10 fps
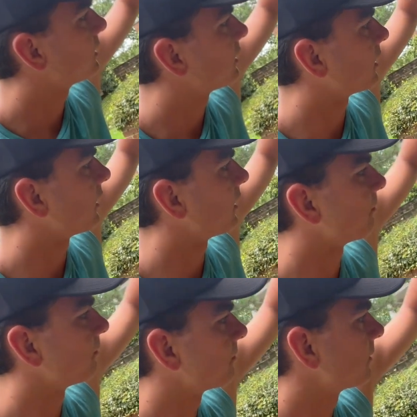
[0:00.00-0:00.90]

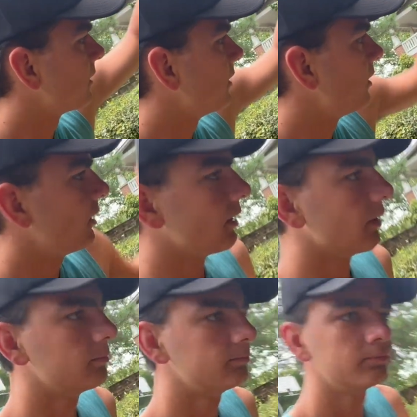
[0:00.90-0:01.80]
You know,
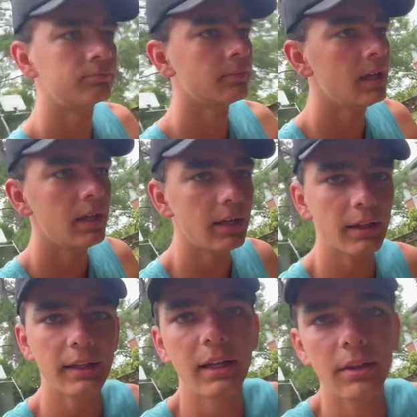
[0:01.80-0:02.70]

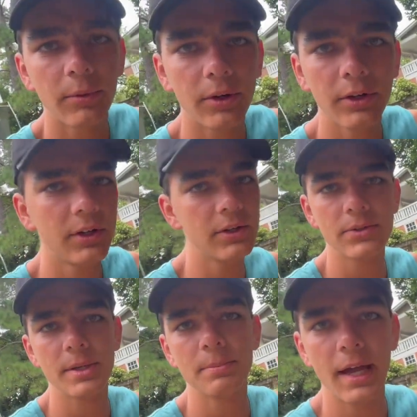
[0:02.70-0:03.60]
not the end of the world, you can use
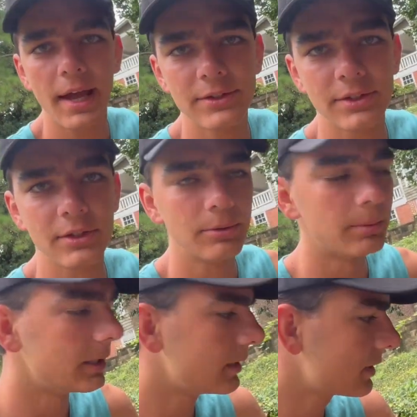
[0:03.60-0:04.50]
zip ties too,
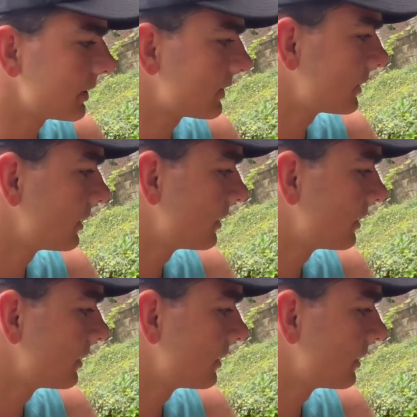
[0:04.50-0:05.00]
but it's just